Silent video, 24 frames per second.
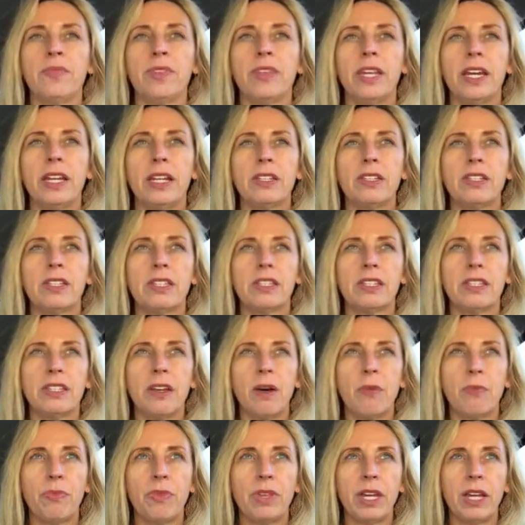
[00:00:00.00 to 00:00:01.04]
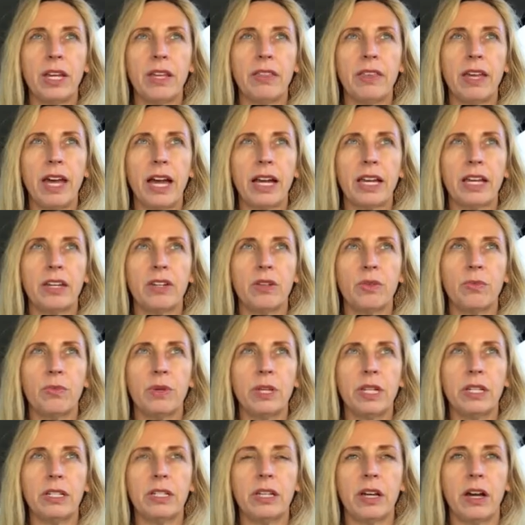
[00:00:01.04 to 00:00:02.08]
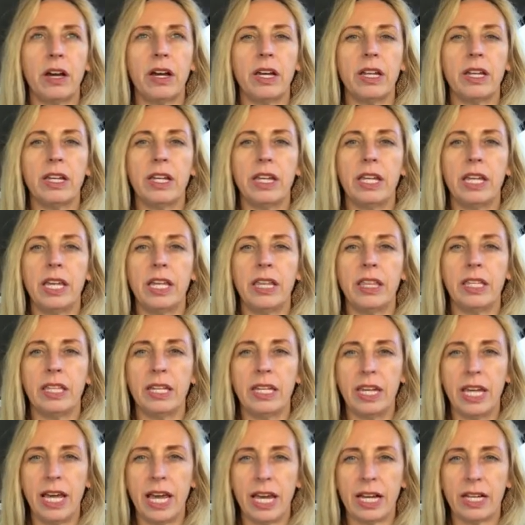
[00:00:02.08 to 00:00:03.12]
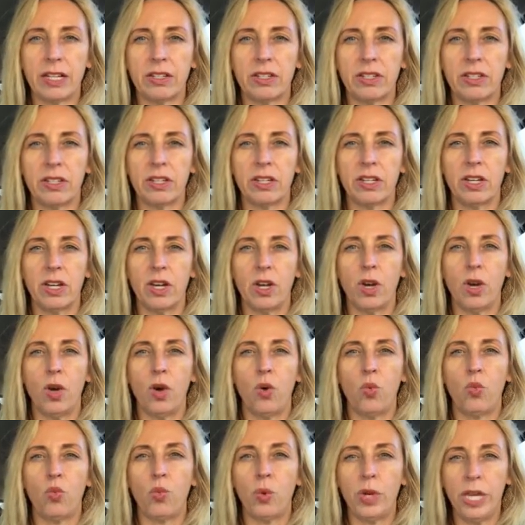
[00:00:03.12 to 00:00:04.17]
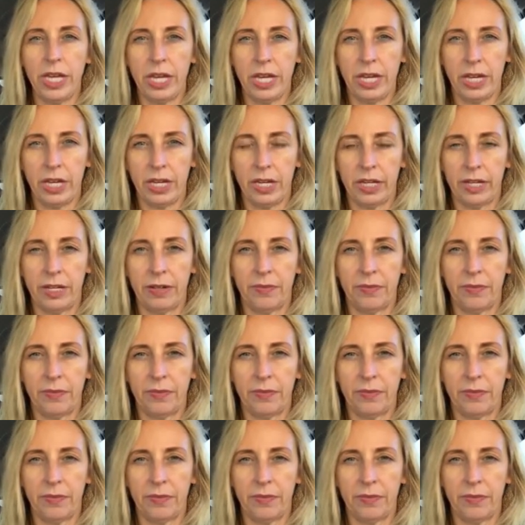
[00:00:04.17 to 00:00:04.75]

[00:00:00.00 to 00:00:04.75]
that is something that could be done in the next week.